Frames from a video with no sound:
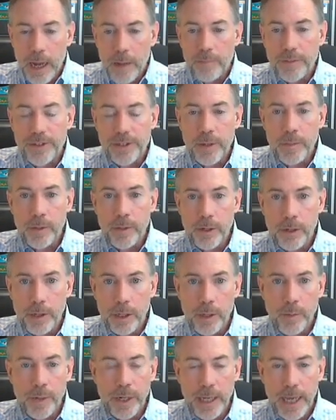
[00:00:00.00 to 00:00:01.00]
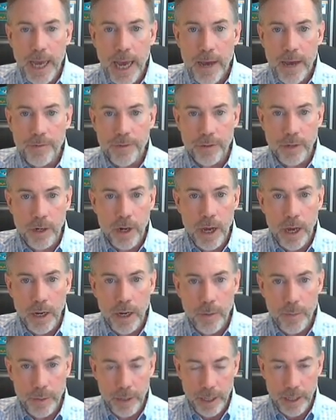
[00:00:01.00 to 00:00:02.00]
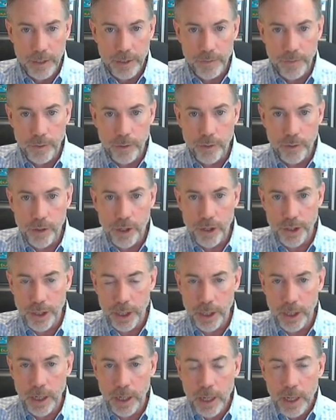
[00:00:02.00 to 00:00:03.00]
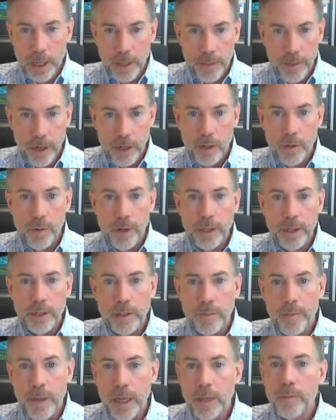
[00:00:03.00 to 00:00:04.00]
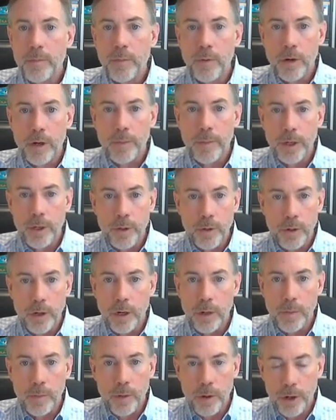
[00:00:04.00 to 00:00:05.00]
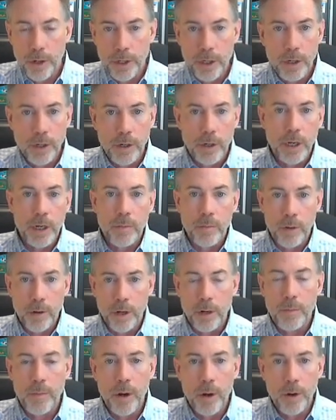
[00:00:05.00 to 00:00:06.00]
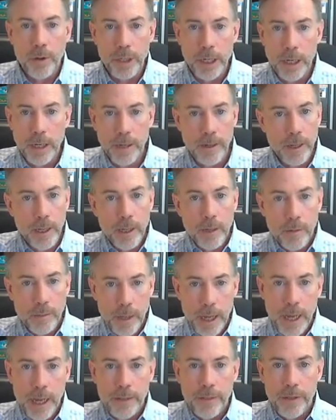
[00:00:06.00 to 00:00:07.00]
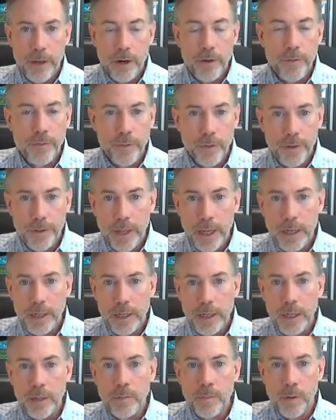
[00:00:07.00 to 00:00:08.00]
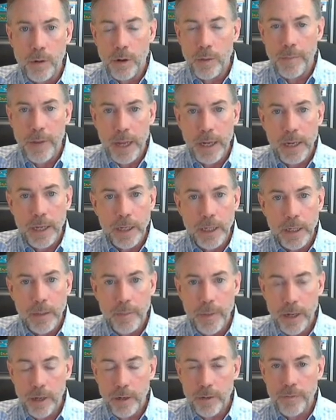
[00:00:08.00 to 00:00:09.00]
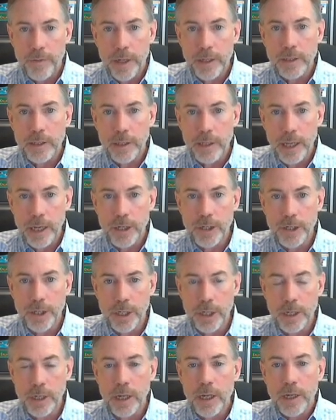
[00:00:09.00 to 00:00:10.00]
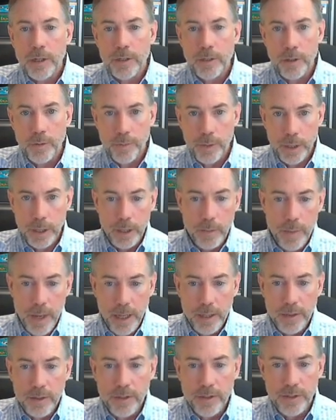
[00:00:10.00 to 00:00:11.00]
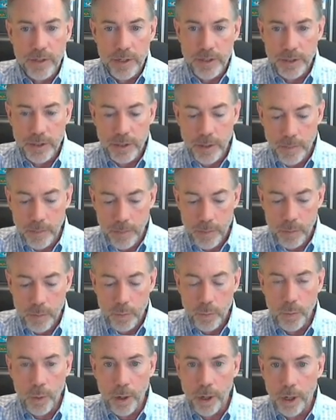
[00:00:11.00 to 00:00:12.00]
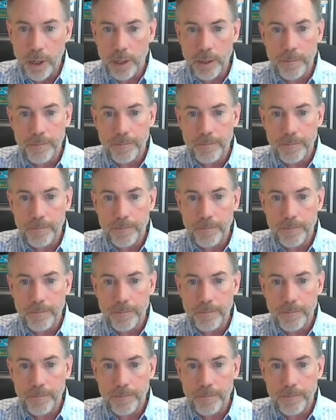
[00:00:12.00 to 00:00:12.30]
Similarly, when calves are on higher planes of nutrition, they're going to make more manure, more urine, more ammonia, and therefore they need more bedding and better ventilation to really make the system work.